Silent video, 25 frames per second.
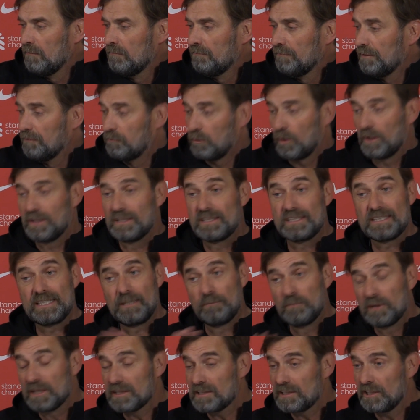we were in
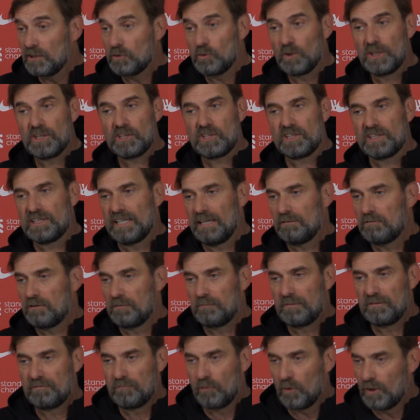similar situations, never
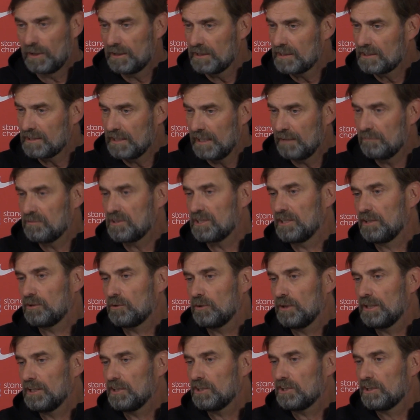before in the same
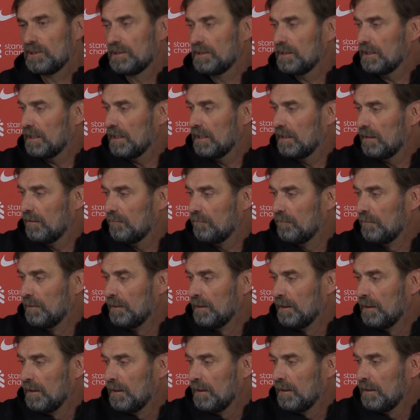situation.
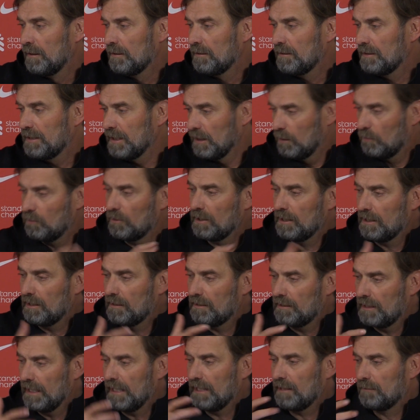The only
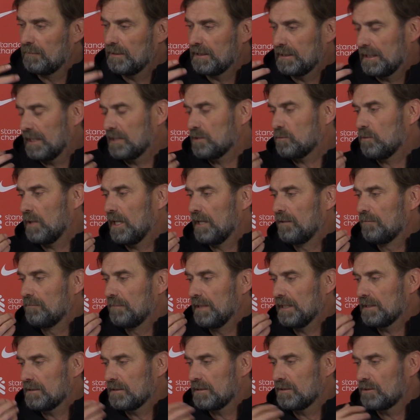thing, that's why it
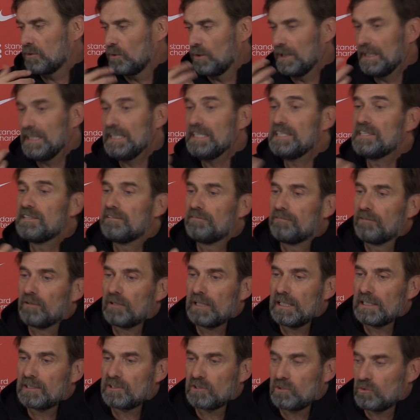makes it so easy for
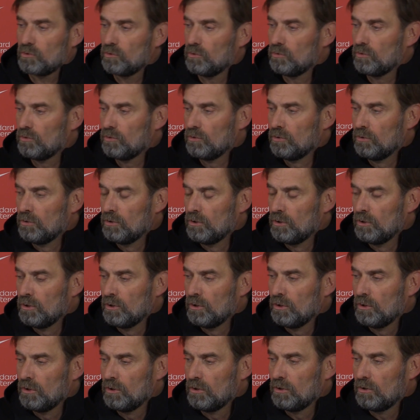us to,
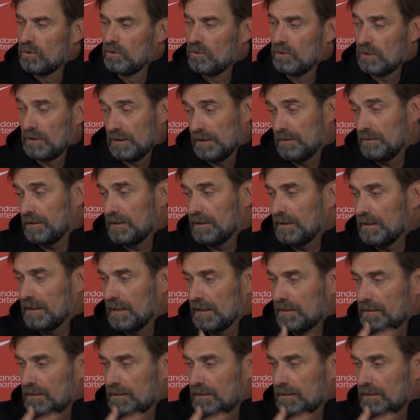as I